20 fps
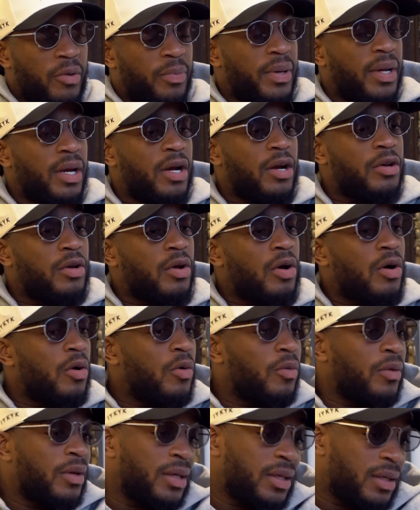preparing
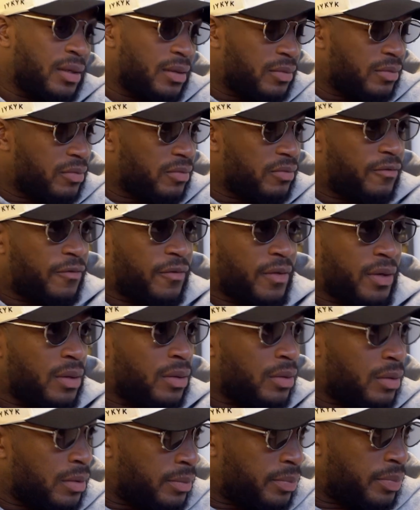all week,
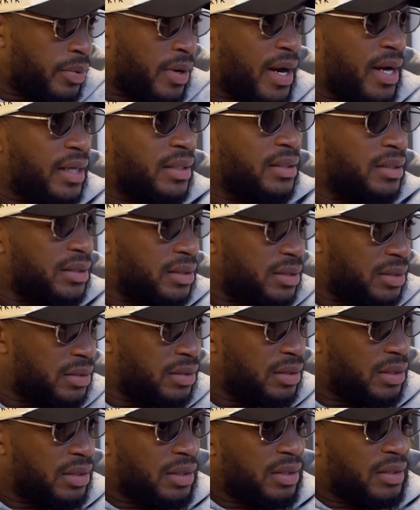film, practice,
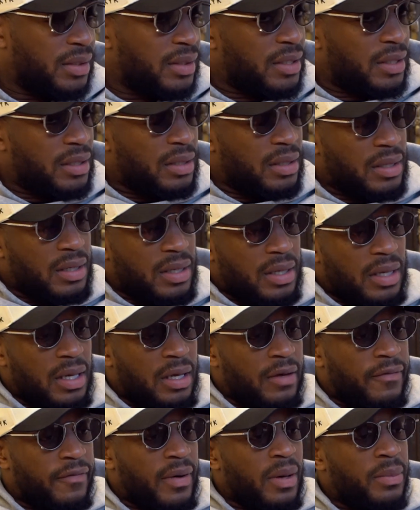
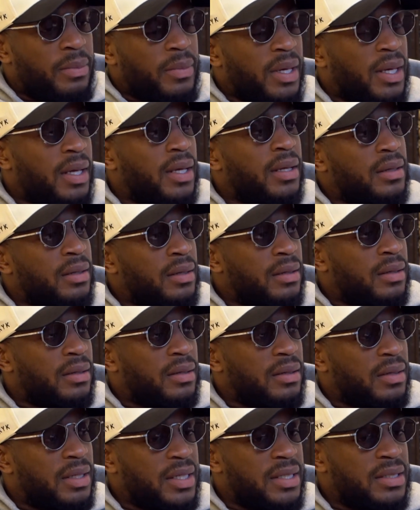if I'm in
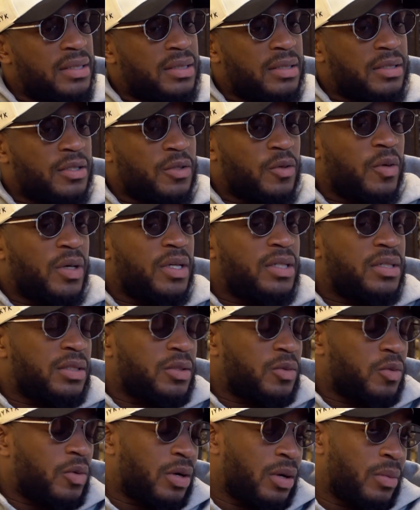these
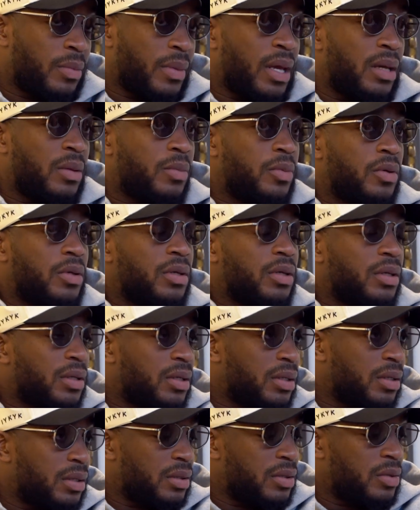situations where I'm able
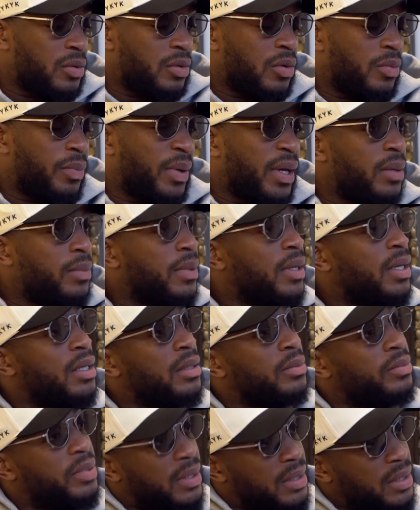to, you know, bang,
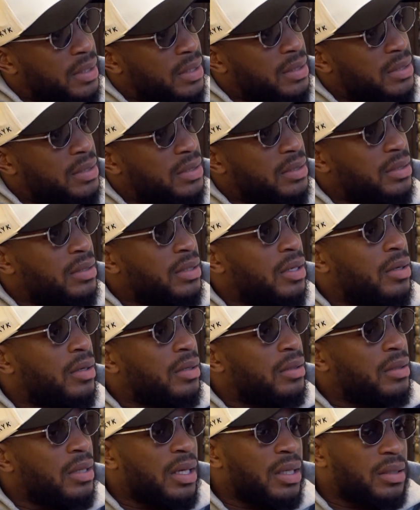bang plays,
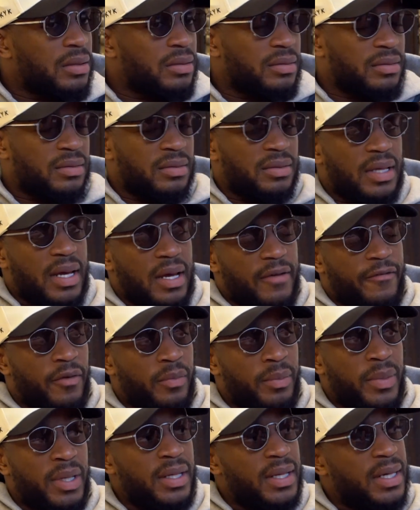not like that, for
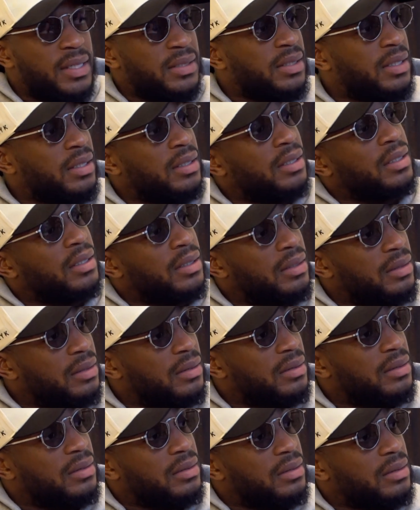me, that's good
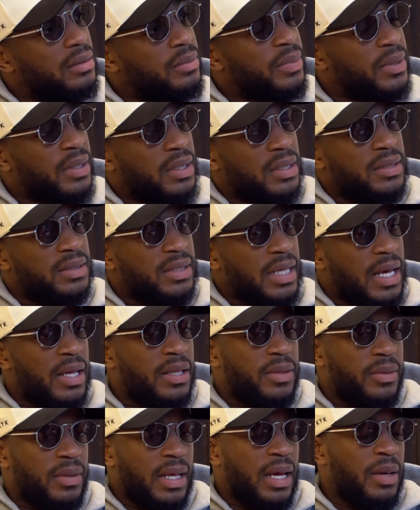because
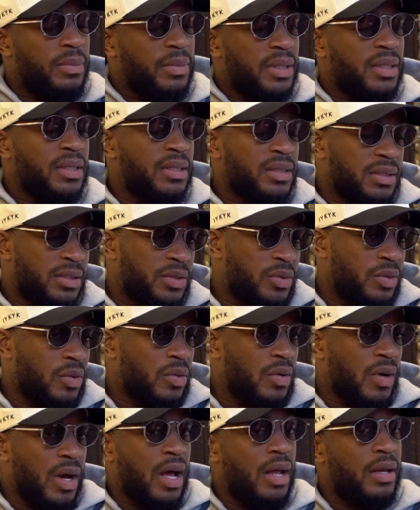that means, you
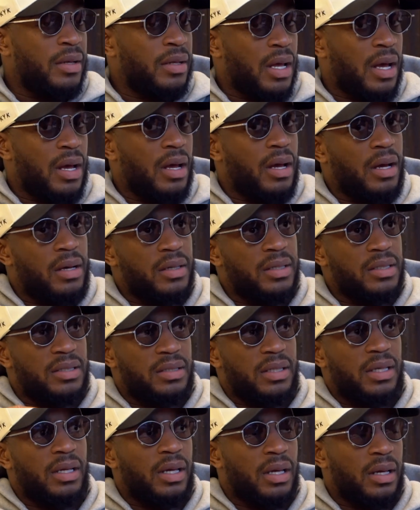know, I
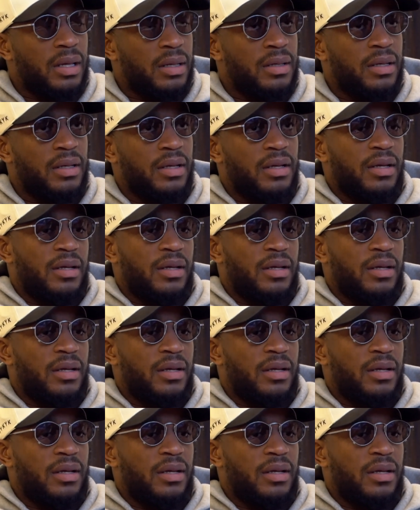understand